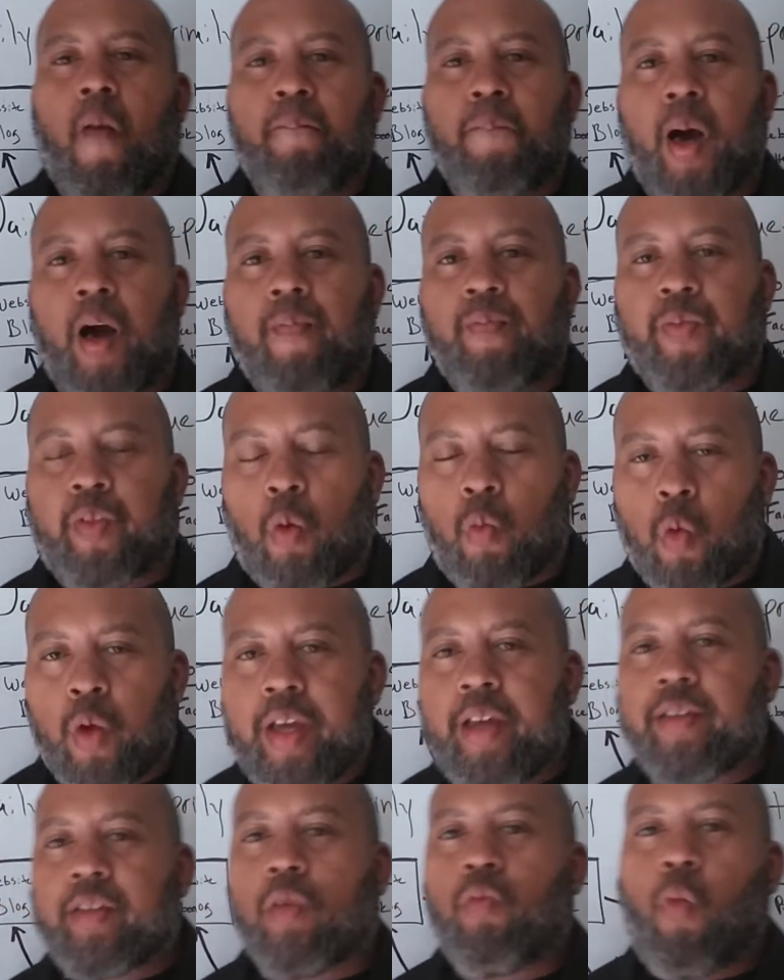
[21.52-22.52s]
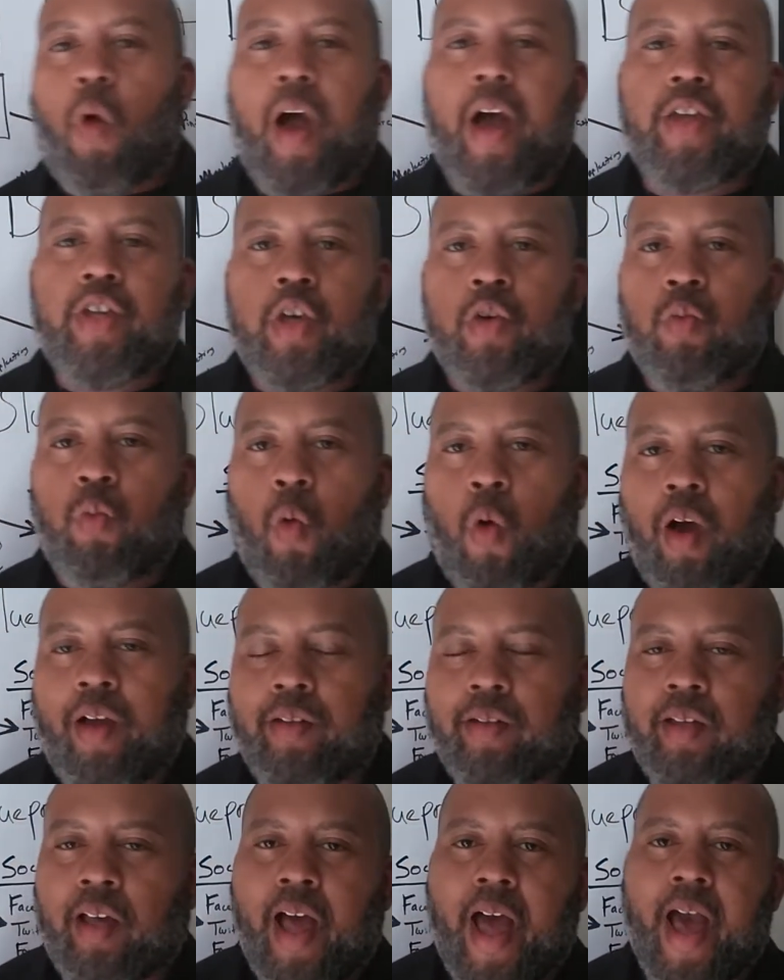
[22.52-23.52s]
But the reason why you
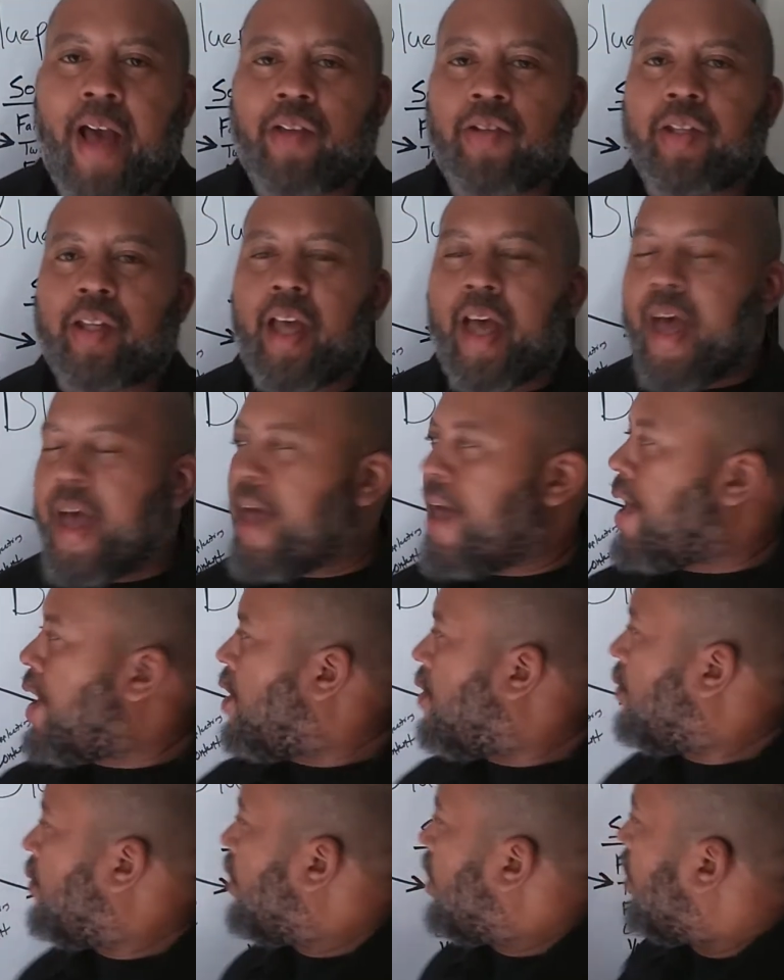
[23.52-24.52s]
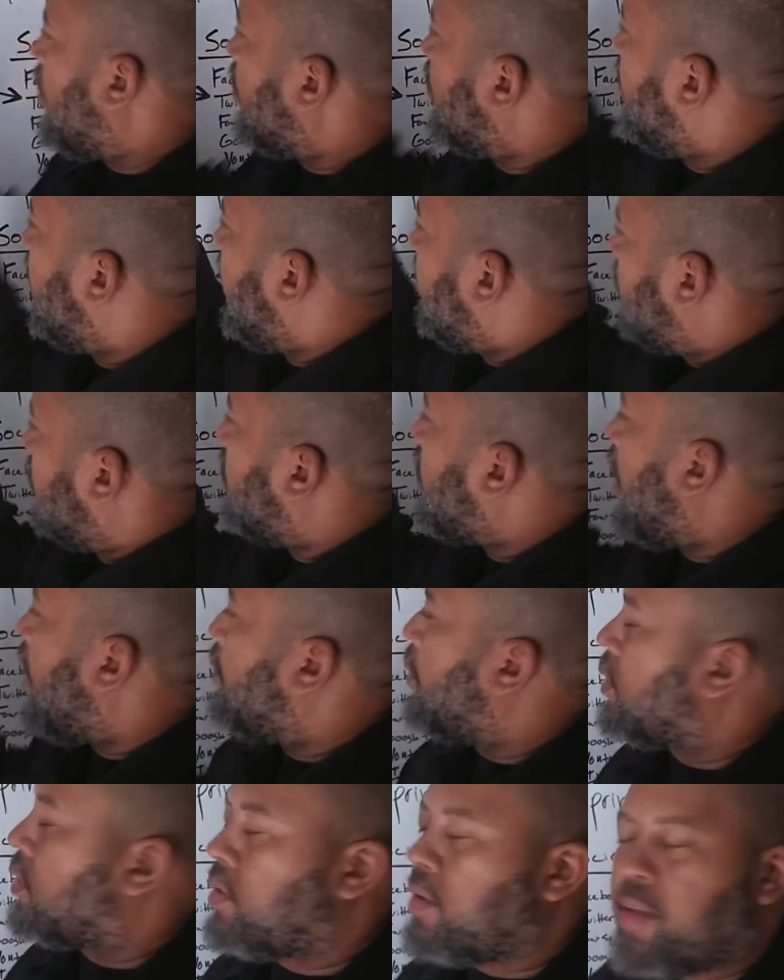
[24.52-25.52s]
want to actually have this
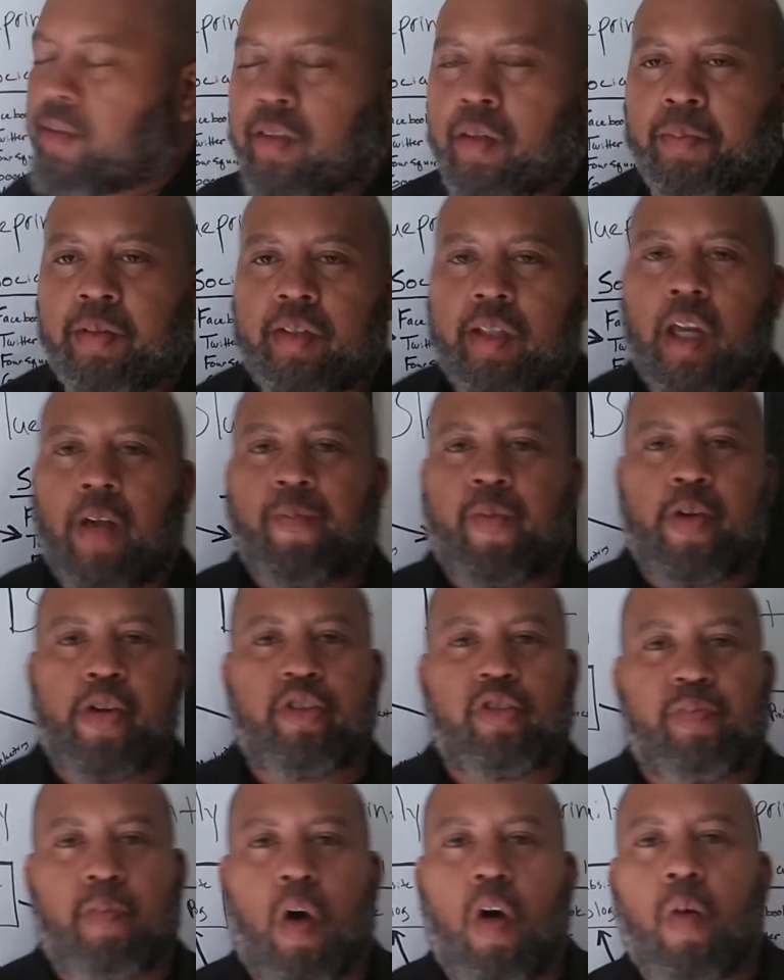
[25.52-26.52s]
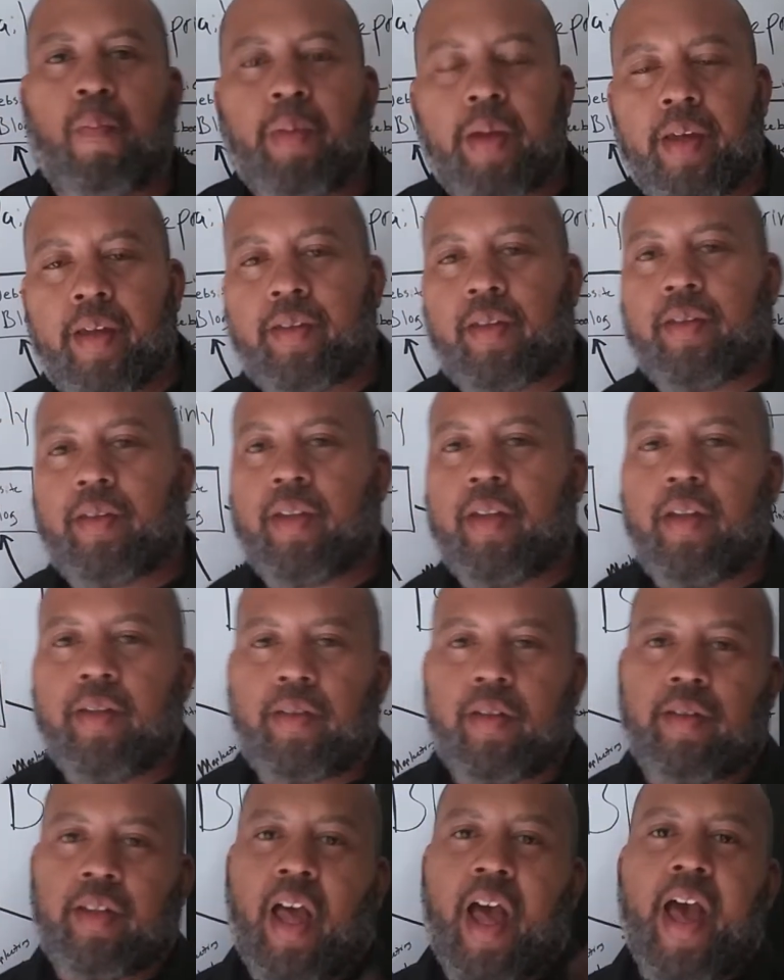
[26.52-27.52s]
type of system set up for your small business
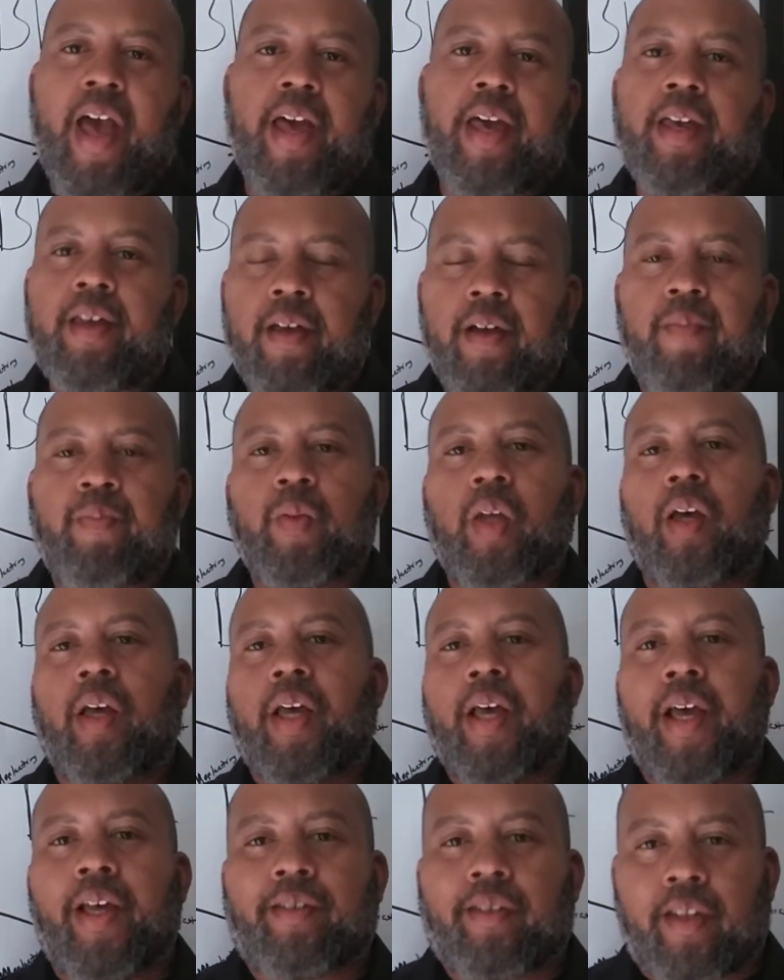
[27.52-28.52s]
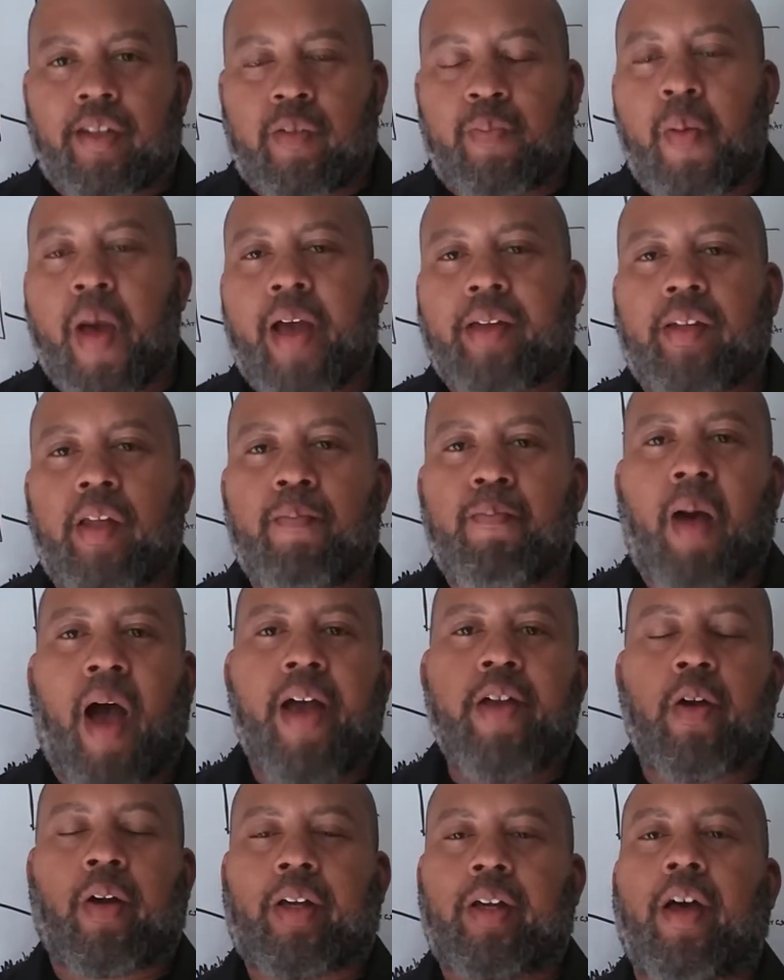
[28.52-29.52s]
is A, it's expected
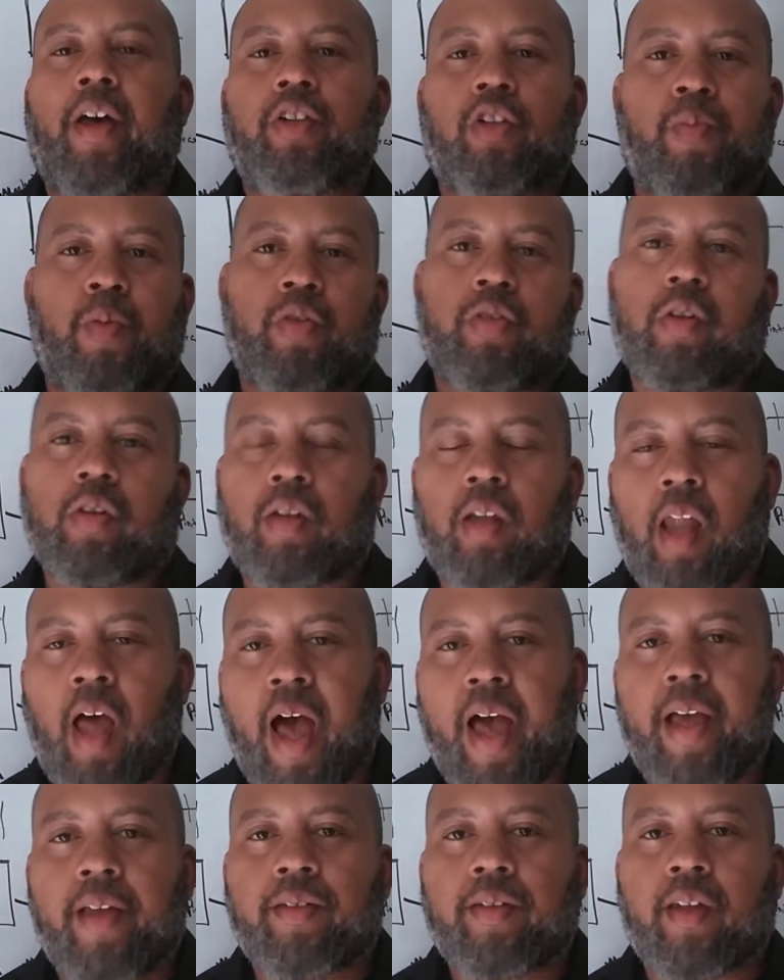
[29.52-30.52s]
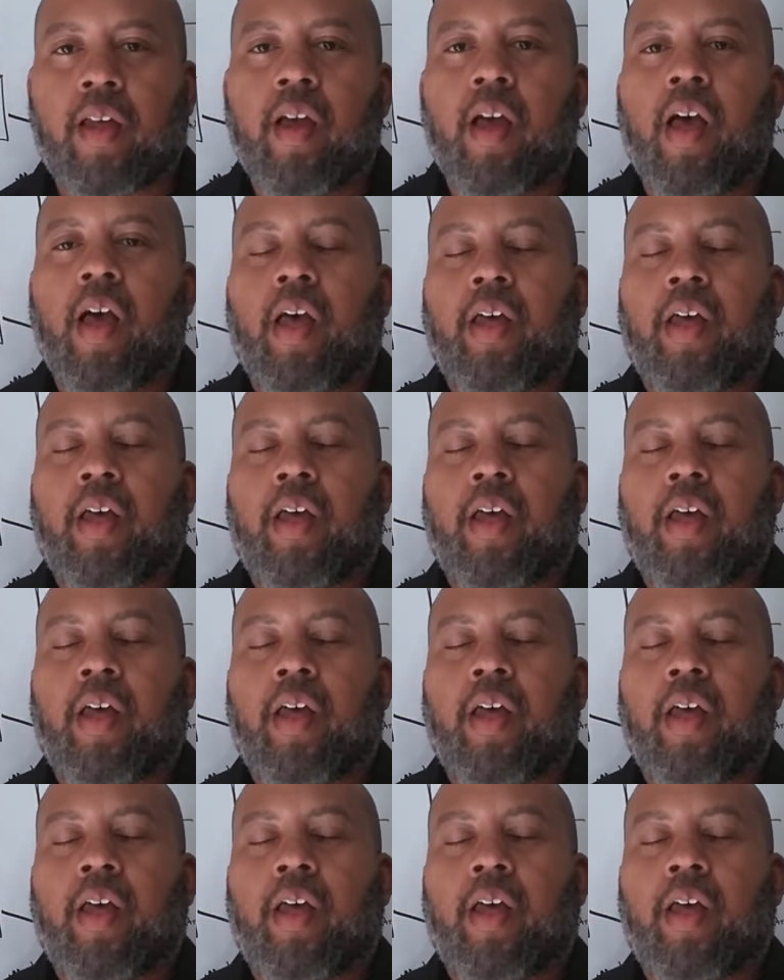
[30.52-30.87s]
by your customers or clients.